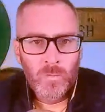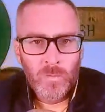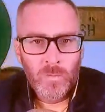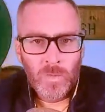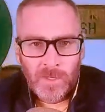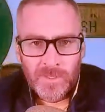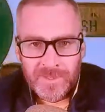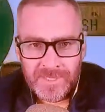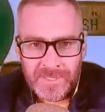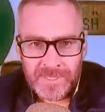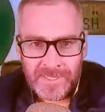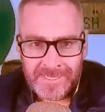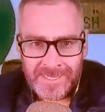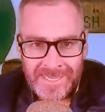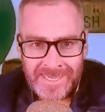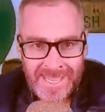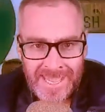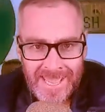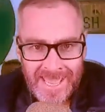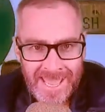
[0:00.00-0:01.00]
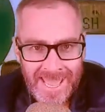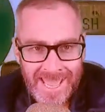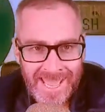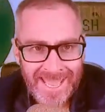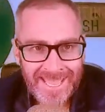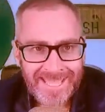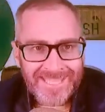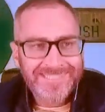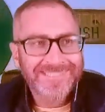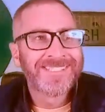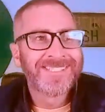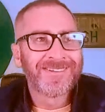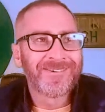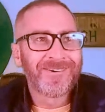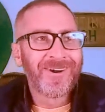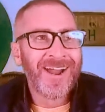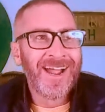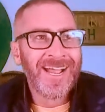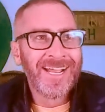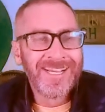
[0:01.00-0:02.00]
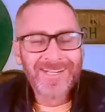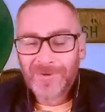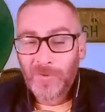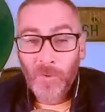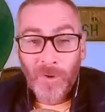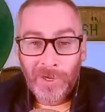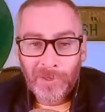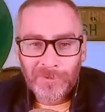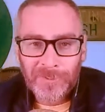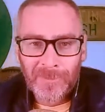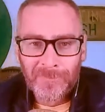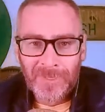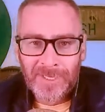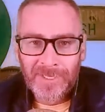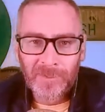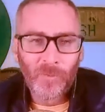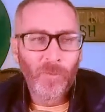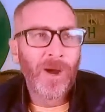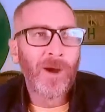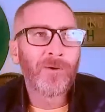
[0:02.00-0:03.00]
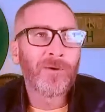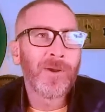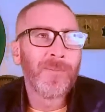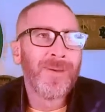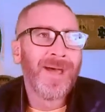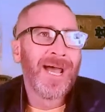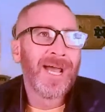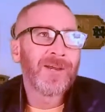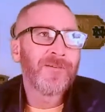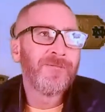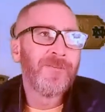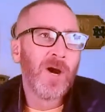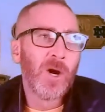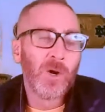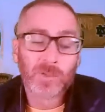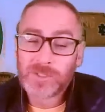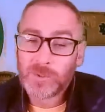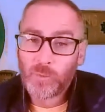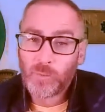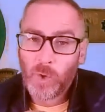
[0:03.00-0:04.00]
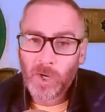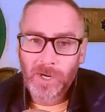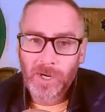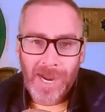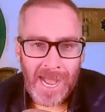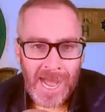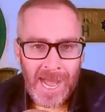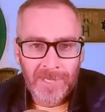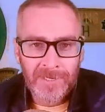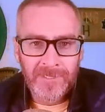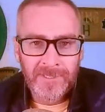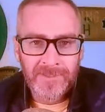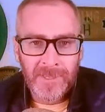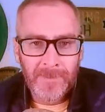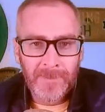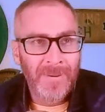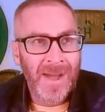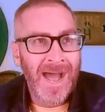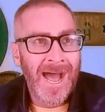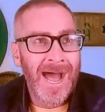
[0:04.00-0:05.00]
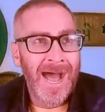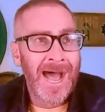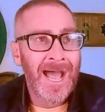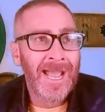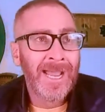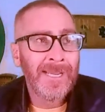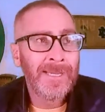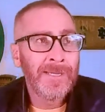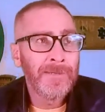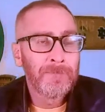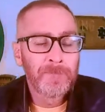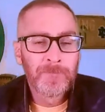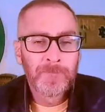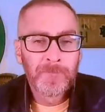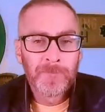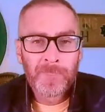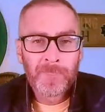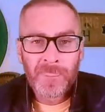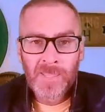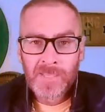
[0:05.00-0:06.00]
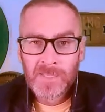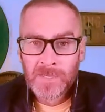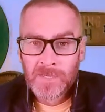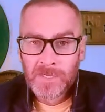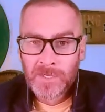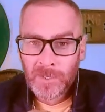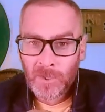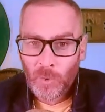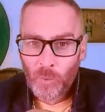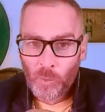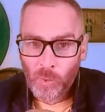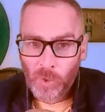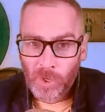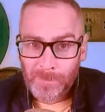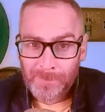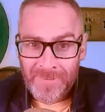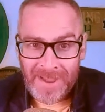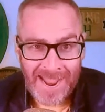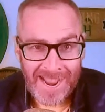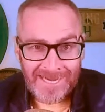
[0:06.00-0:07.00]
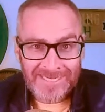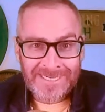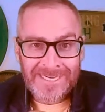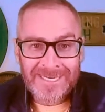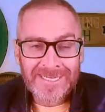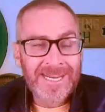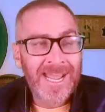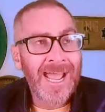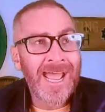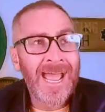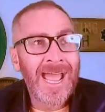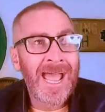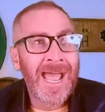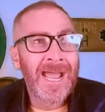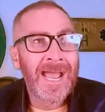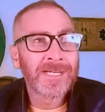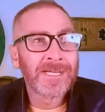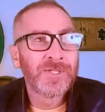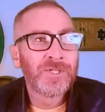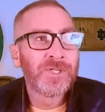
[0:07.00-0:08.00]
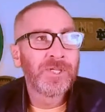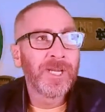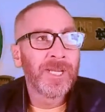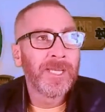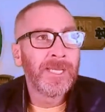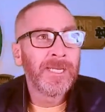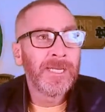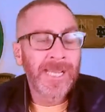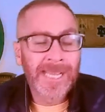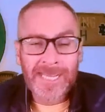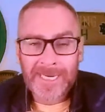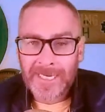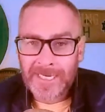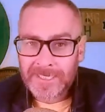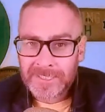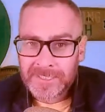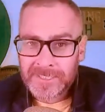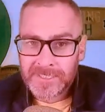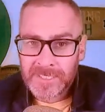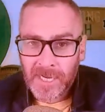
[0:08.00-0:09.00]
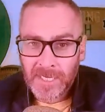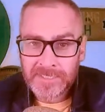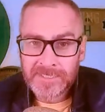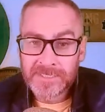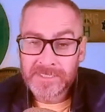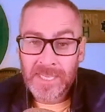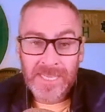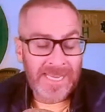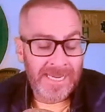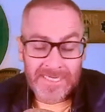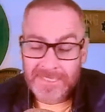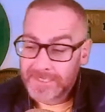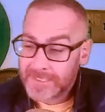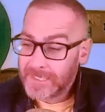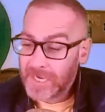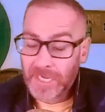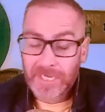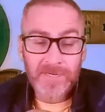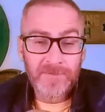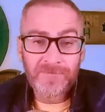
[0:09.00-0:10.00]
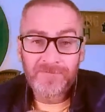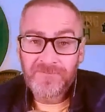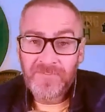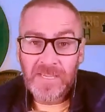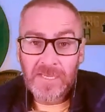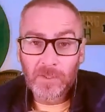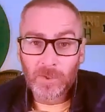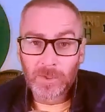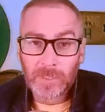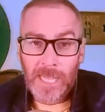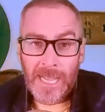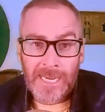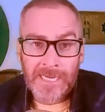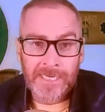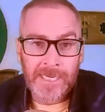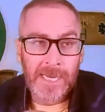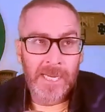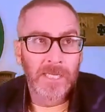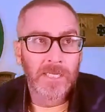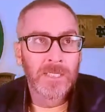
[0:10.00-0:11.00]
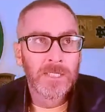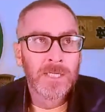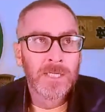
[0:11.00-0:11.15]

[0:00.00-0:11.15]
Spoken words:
That's right. Welcome in. Welcome back, folks. We're out of the bye. We're back into action, and it doesn't feel like it.